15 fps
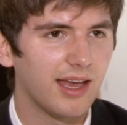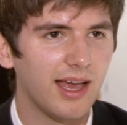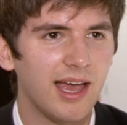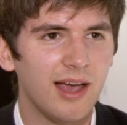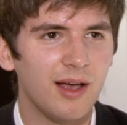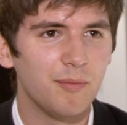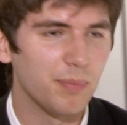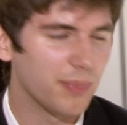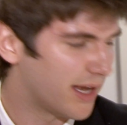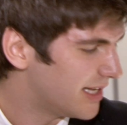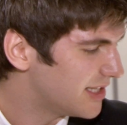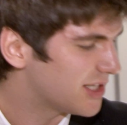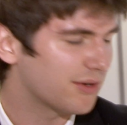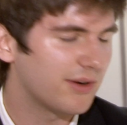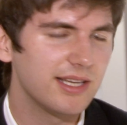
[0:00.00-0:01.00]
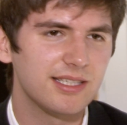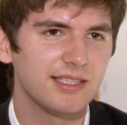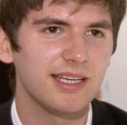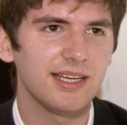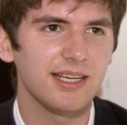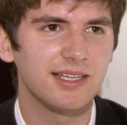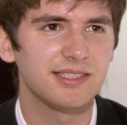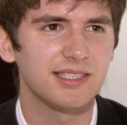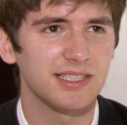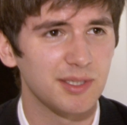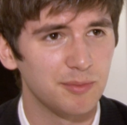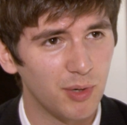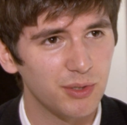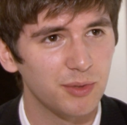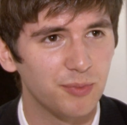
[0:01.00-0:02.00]
I integrated it because it's
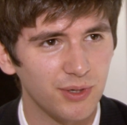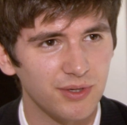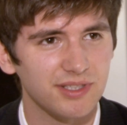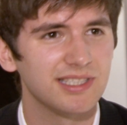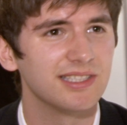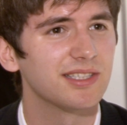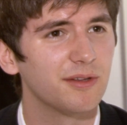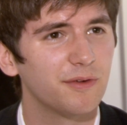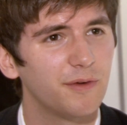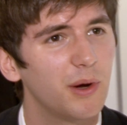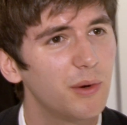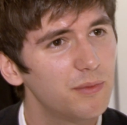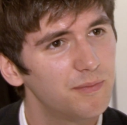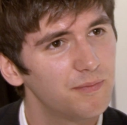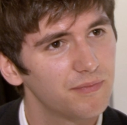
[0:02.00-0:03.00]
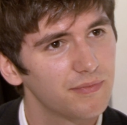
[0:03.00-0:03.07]
a modern product into the phone,